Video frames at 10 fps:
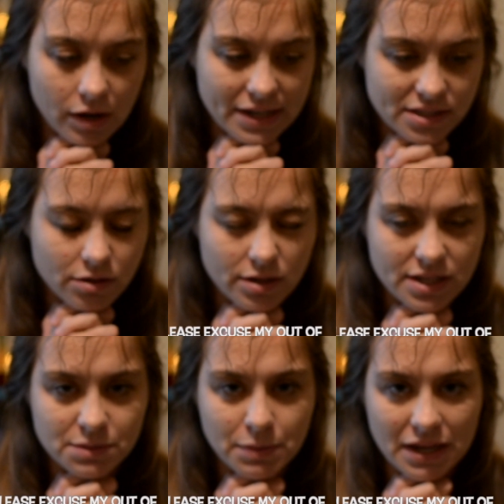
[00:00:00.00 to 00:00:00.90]
All right, so it
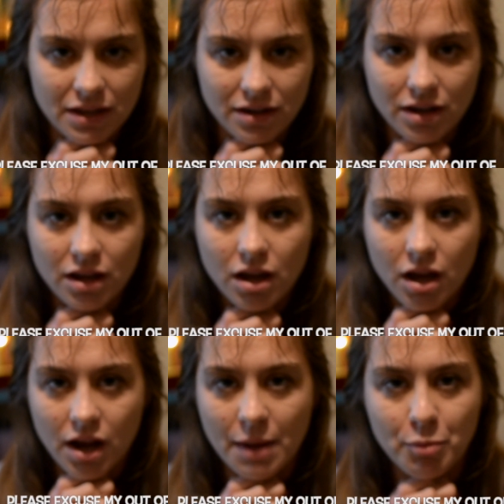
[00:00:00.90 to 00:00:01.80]
has been
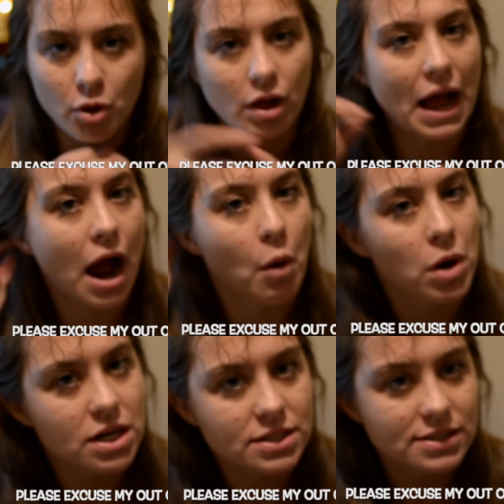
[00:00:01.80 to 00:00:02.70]
a couple hours